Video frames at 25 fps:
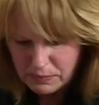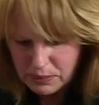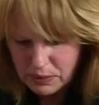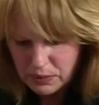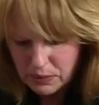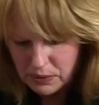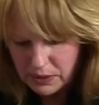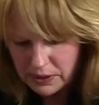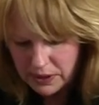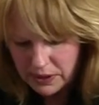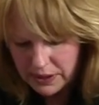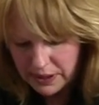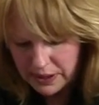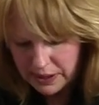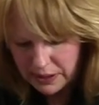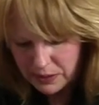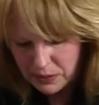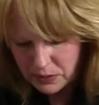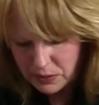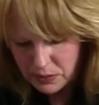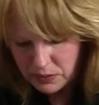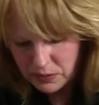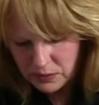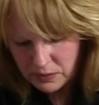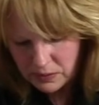pull it
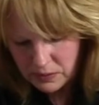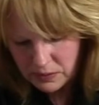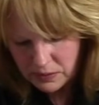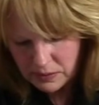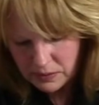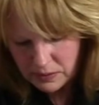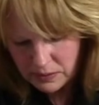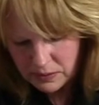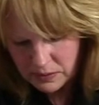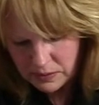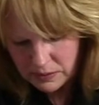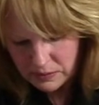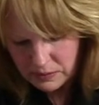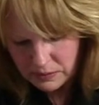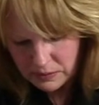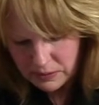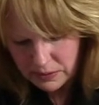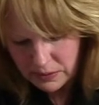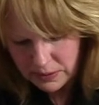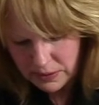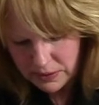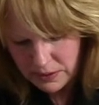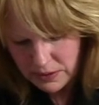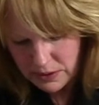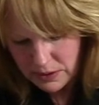out.
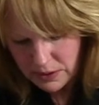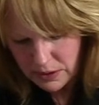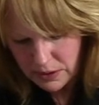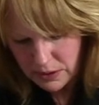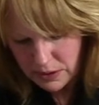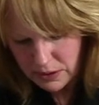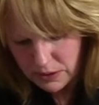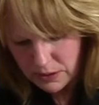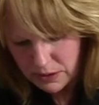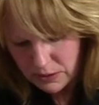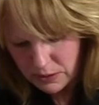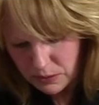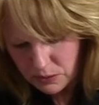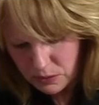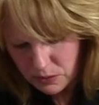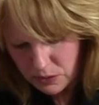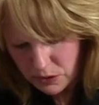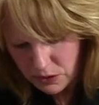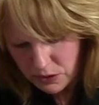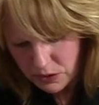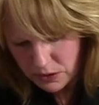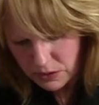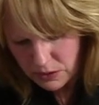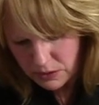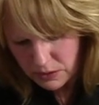Really is
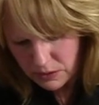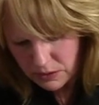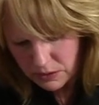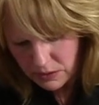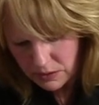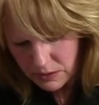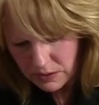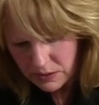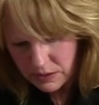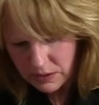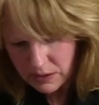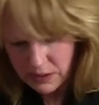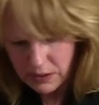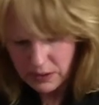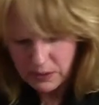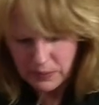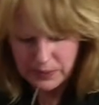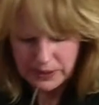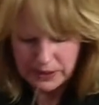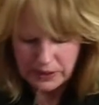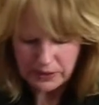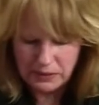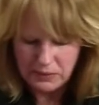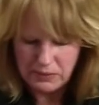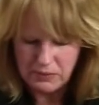cute. There
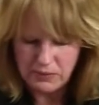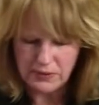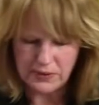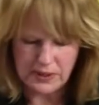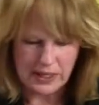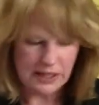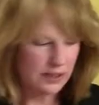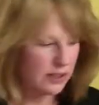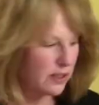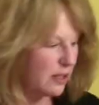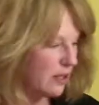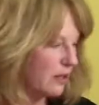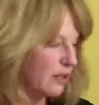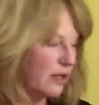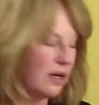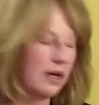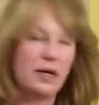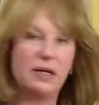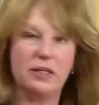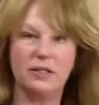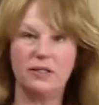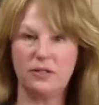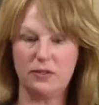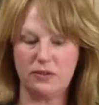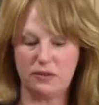we go, that's all
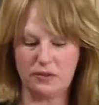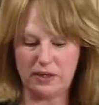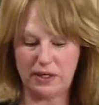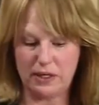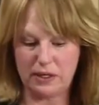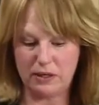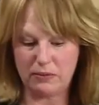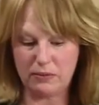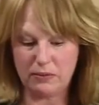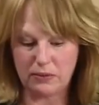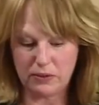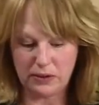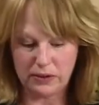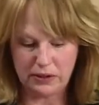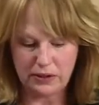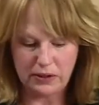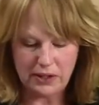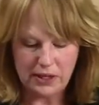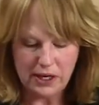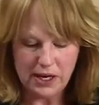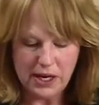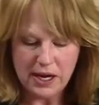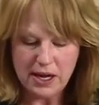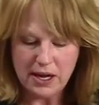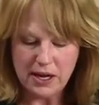gone. So now we're
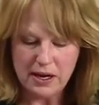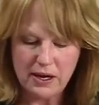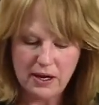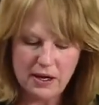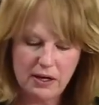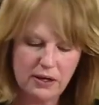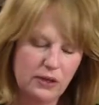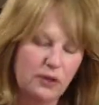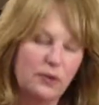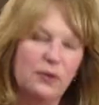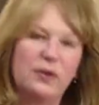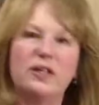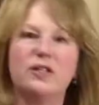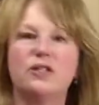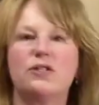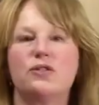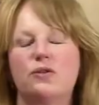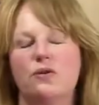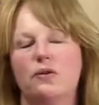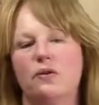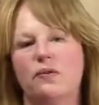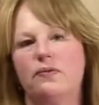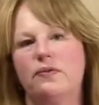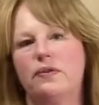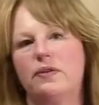good. You can
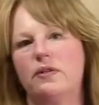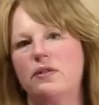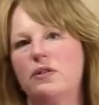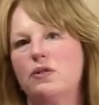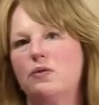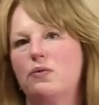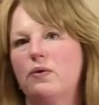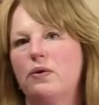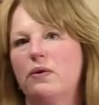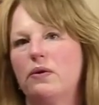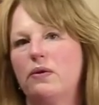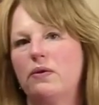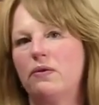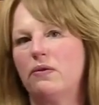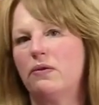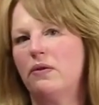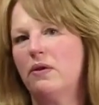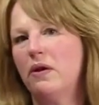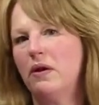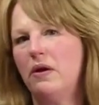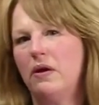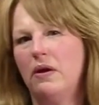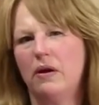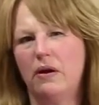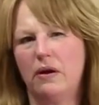serve this with
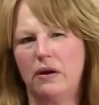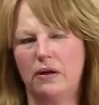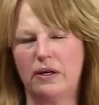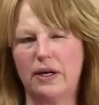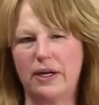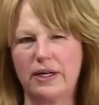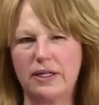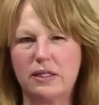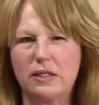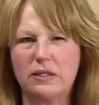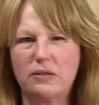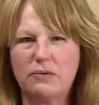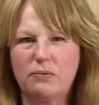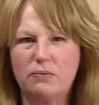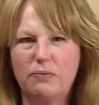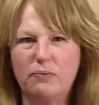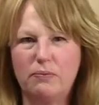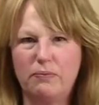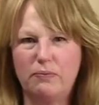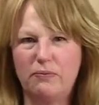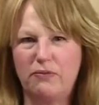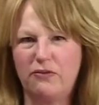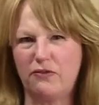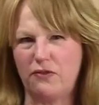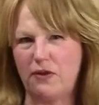nice
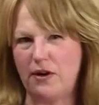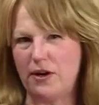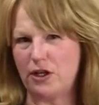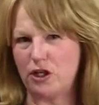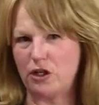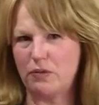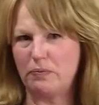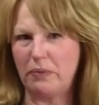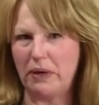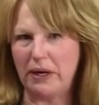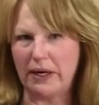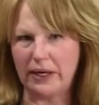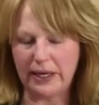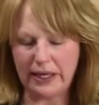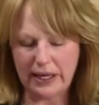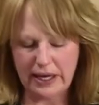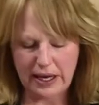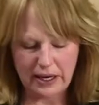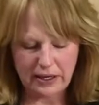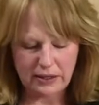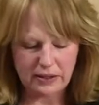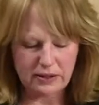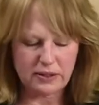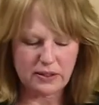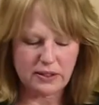French
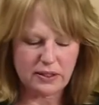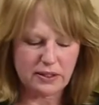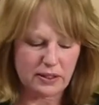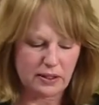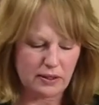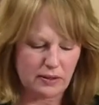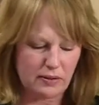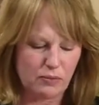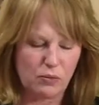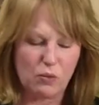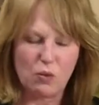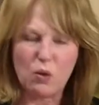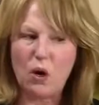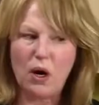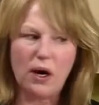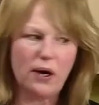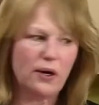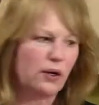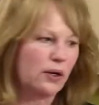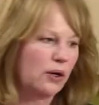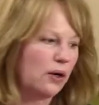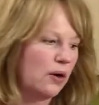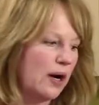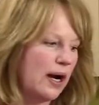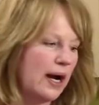baguette, some
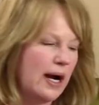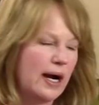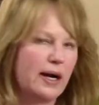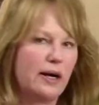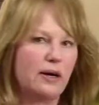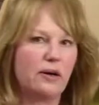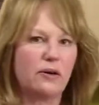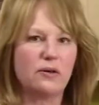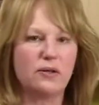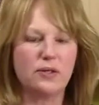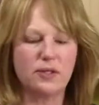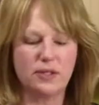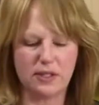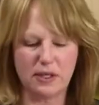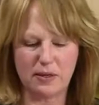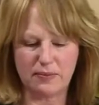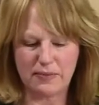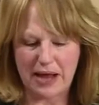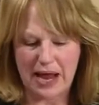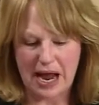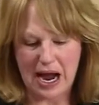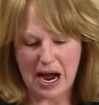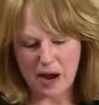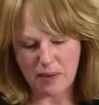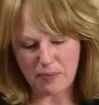water crackers,
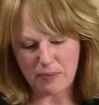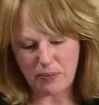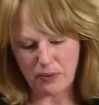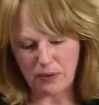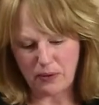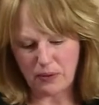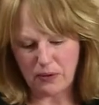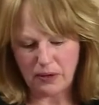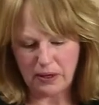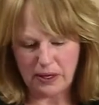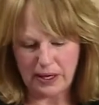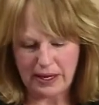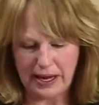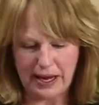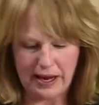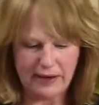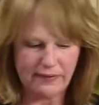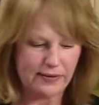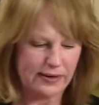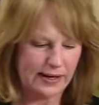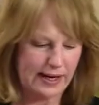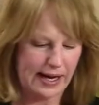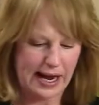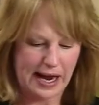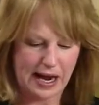some apple. I
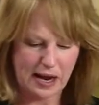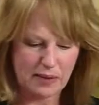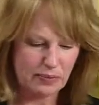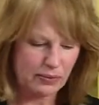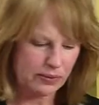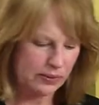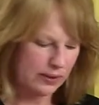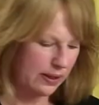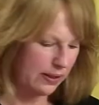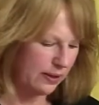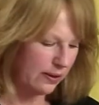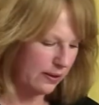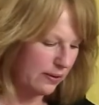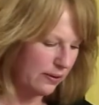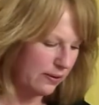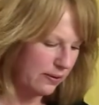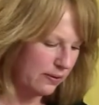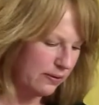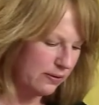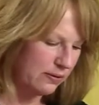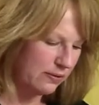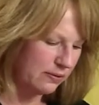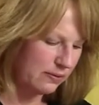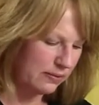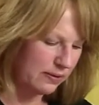have an apple
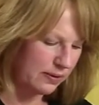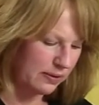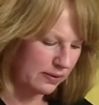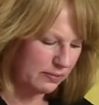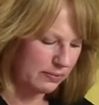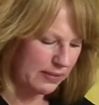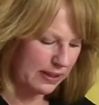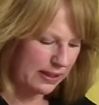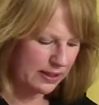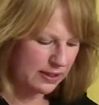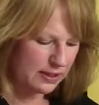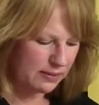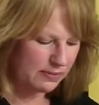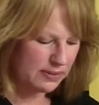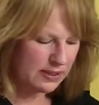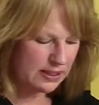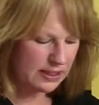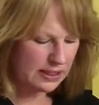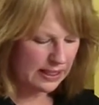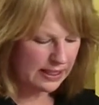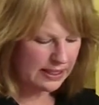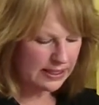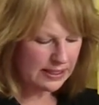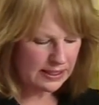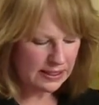here. I'm going to make some
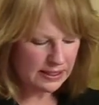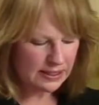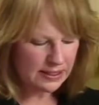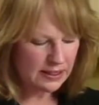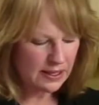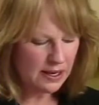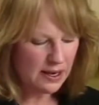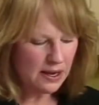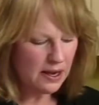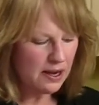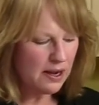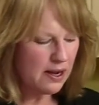slices.